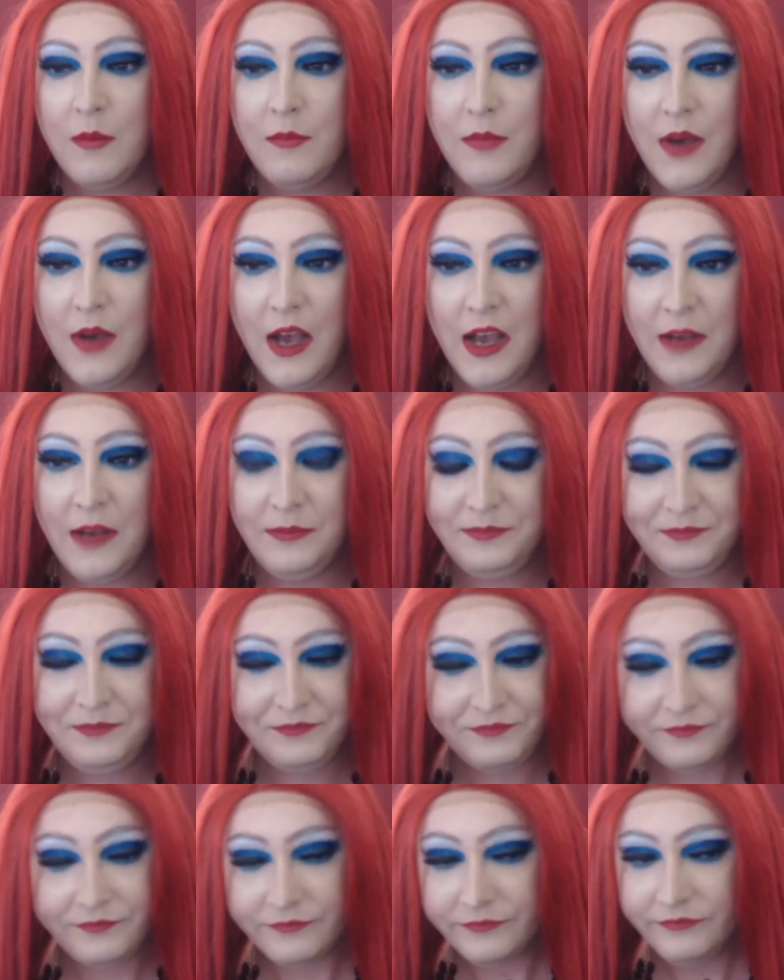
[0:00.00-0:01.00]
But
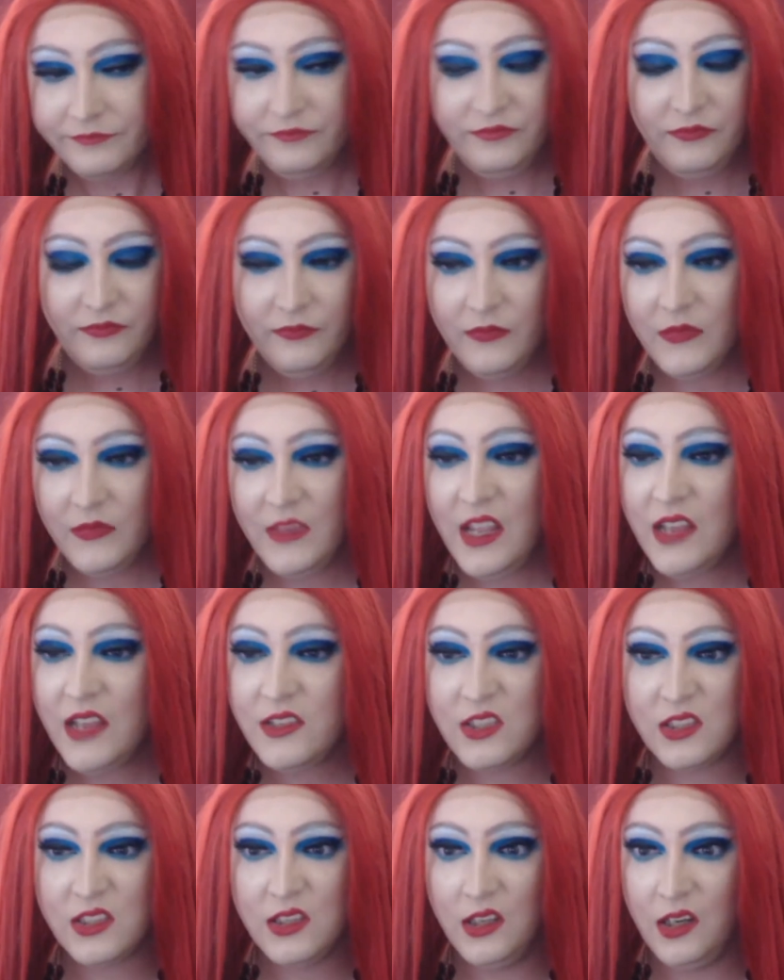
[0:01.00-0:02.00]
yeah,
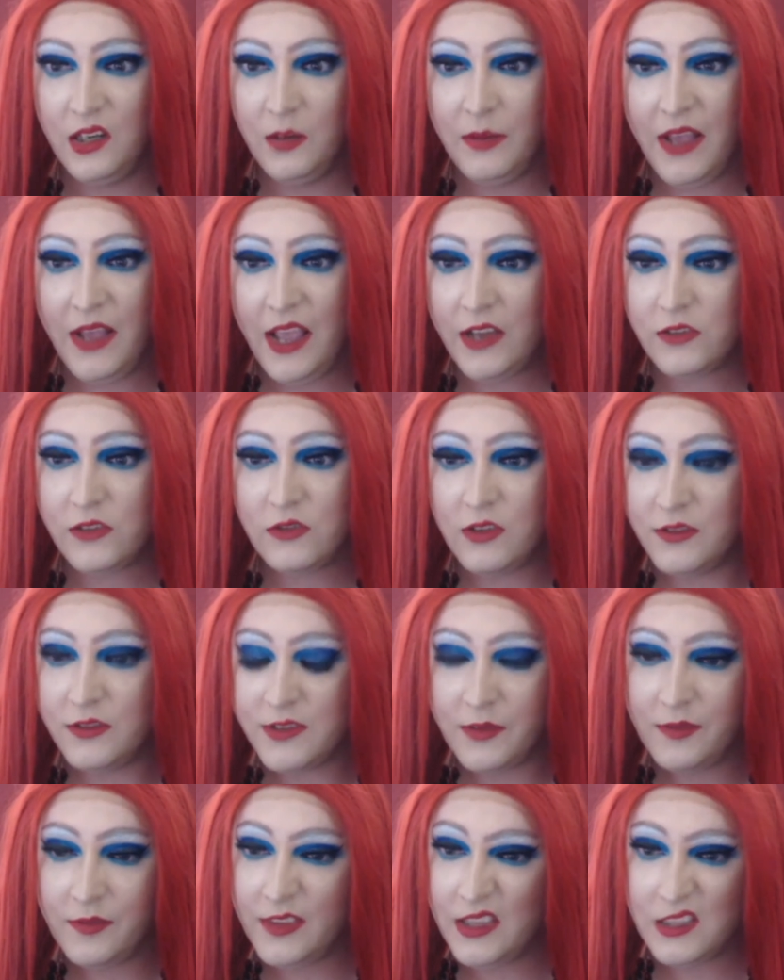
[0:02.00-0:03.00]
just a little bit extra of
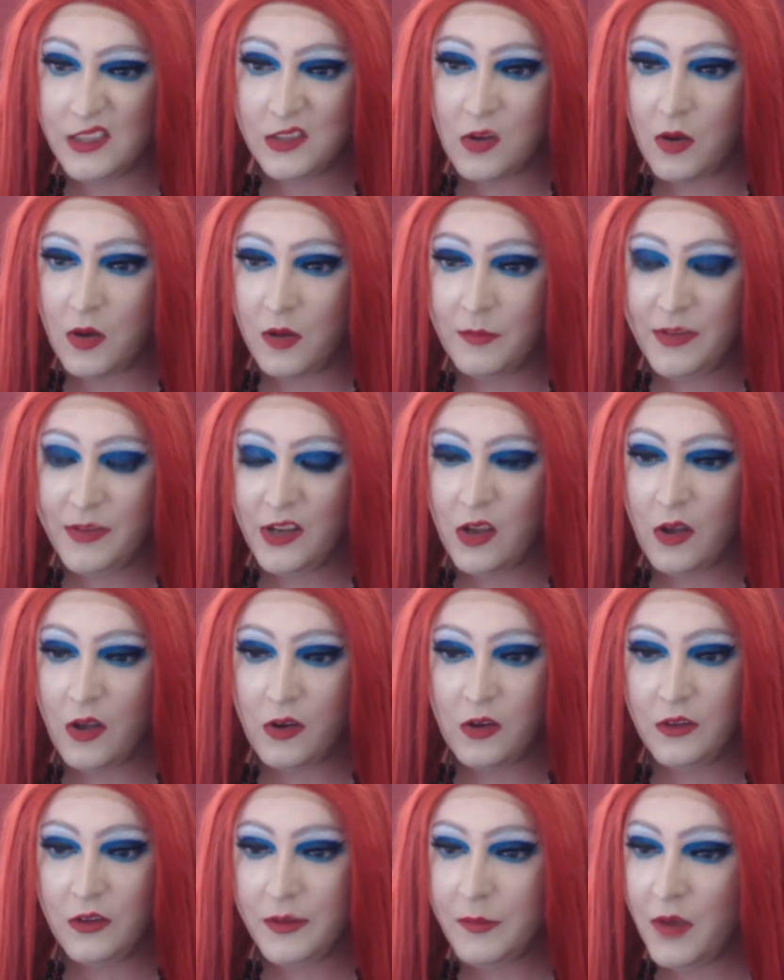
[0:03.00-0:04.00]
something that's been
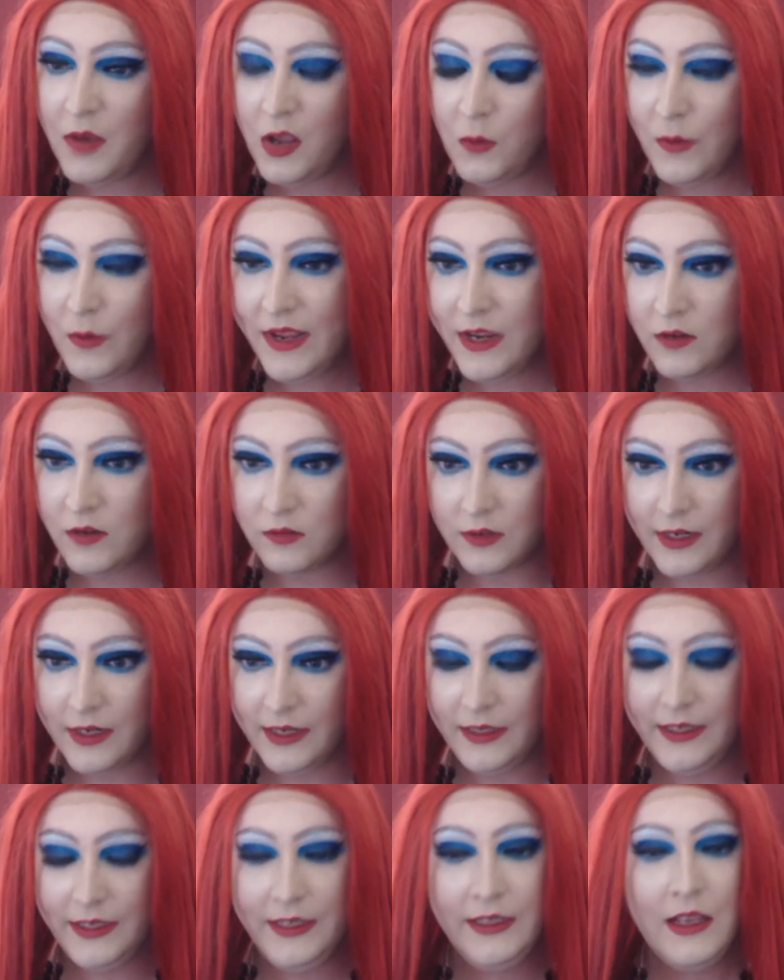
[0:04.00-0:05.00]
going on in my week,
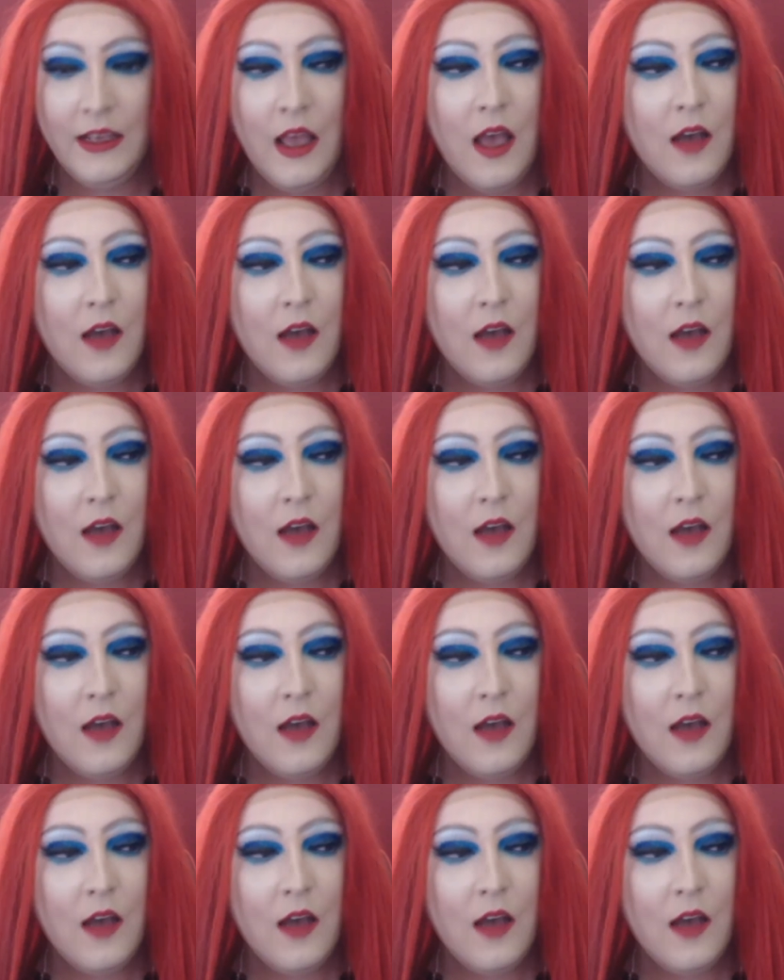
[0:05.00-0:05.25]
really.